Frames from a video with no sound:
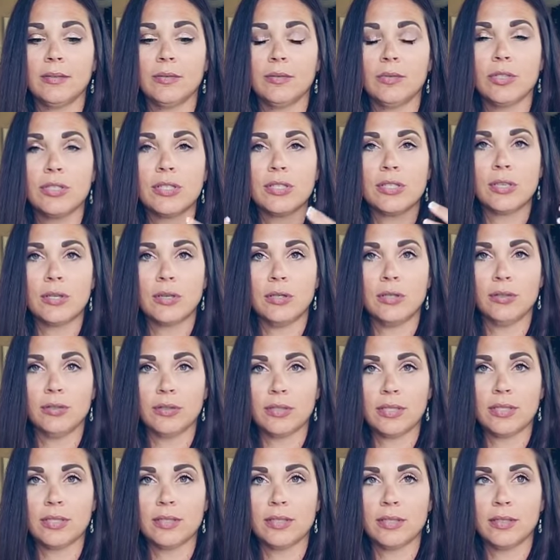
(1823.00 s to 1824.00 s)

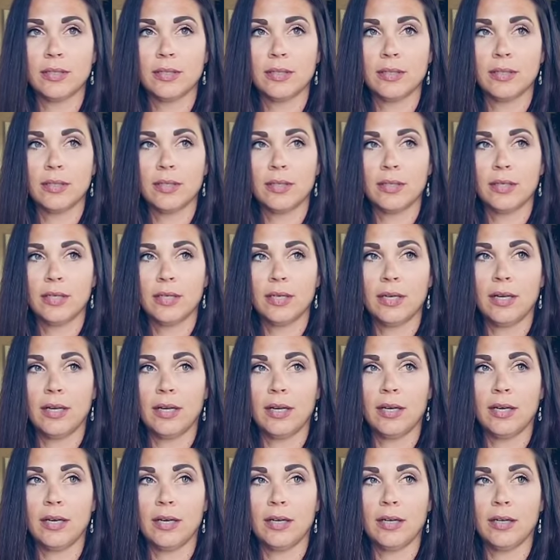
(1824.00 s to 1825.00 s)
result
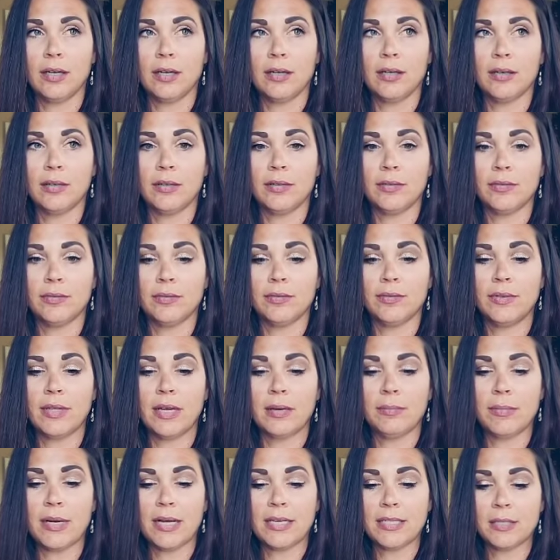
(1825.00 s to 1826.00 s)
of
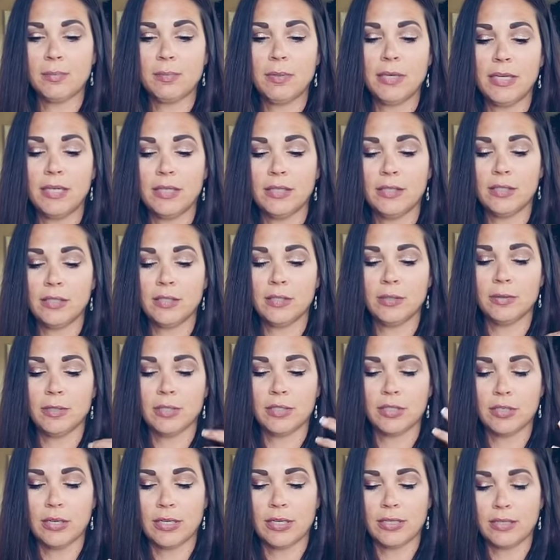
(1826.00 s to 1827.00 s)
them not speaking to you
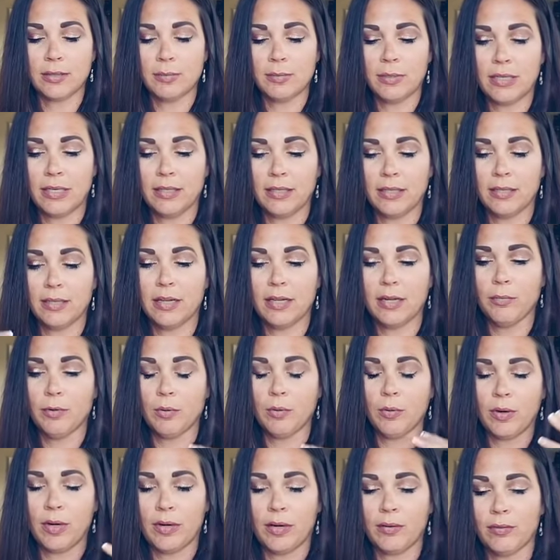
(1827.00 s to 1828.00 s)
because you're not speaking to them,
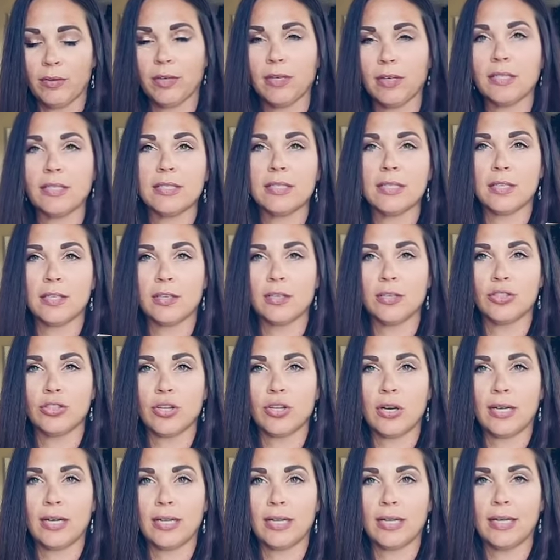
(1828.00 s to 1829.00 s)
or whatever it is that you're
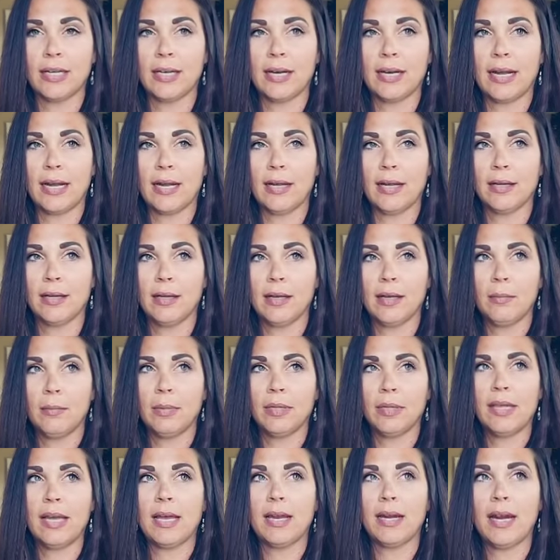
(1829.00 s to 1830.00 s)
trying to get at.
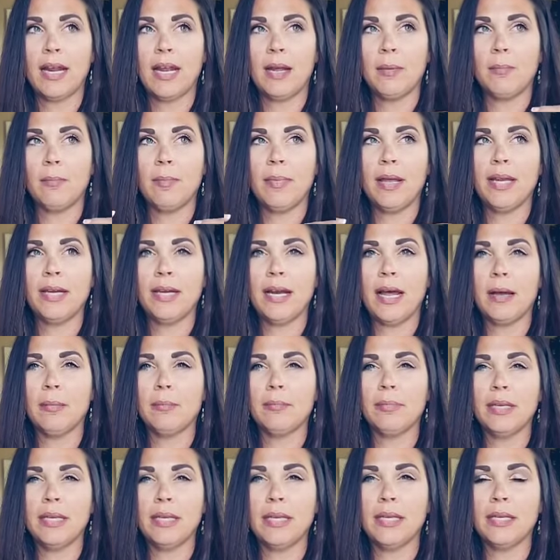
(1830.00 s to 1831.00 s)
But then it may
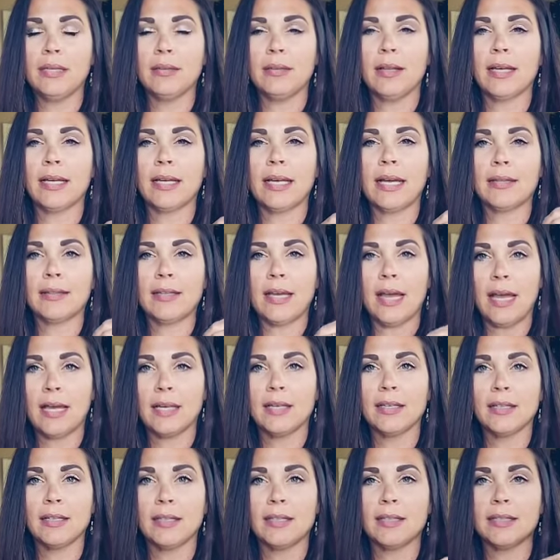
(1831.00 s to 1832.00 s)
not be, like, at the
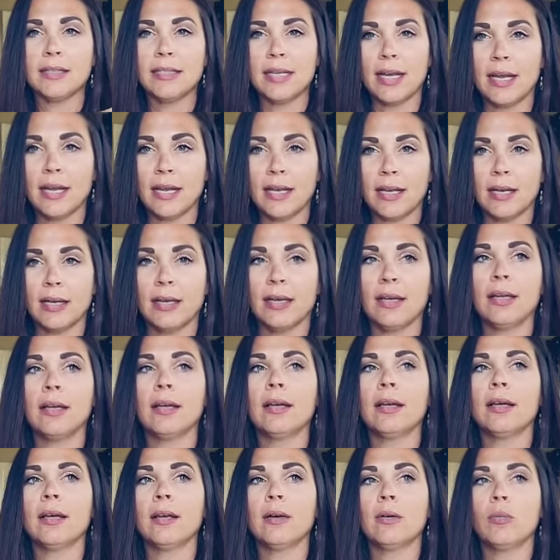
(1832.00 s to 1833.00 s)
end of the day,
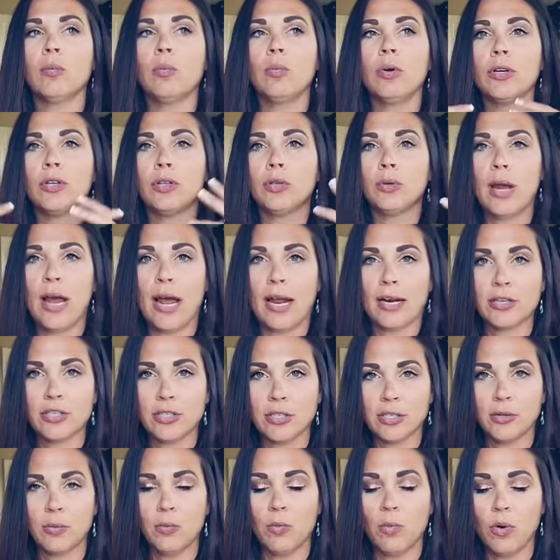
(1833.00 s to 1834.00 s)
what you
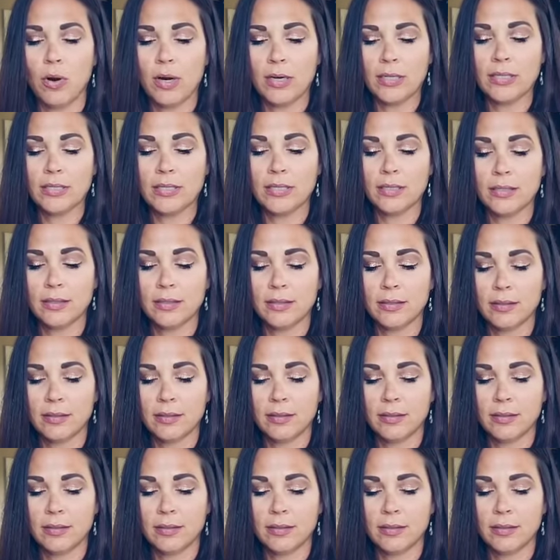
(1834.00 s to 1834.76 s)
actually want.